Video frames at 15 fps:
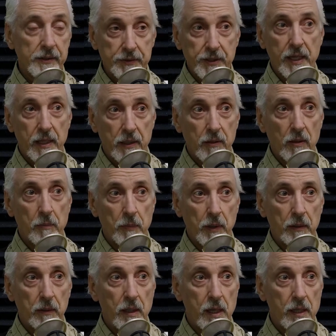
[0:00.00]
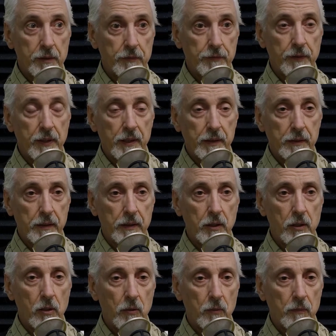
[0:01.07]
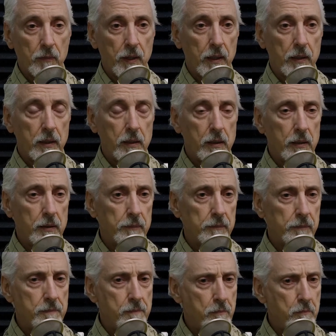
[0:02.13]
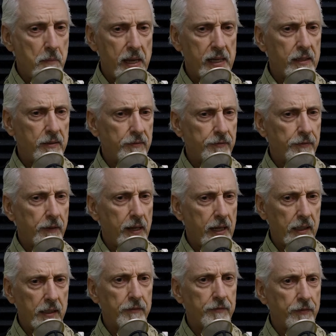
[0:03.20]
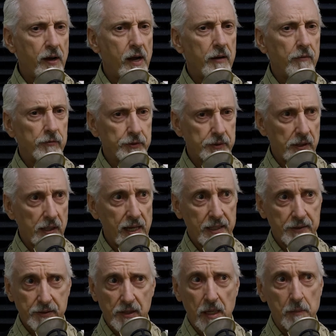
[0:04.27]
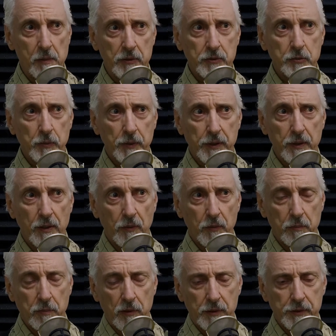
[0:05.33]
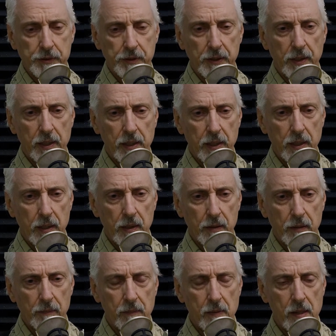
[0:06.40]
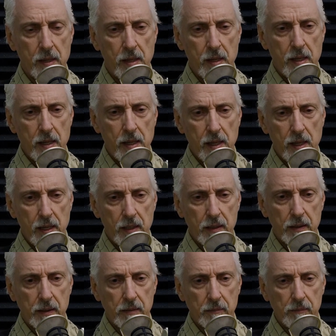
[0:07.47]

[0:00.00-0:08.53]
his hand on my life. And, you know, um, May of 85 was the last time I was with another person. Uh, and